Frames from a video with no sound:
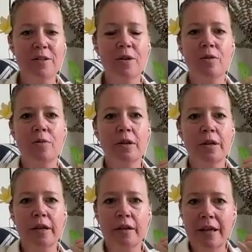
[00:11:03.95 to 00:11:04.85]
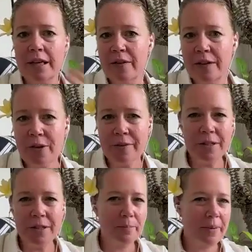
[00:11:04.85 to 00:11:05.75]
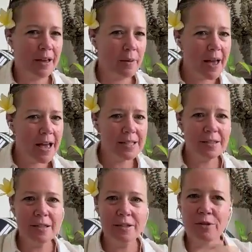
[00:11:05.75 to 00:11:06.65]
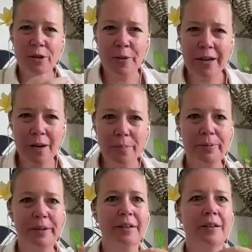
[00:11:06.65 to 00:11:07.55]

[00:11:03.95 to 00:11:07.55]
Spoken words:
So even if you have to like make a mess, screw it up,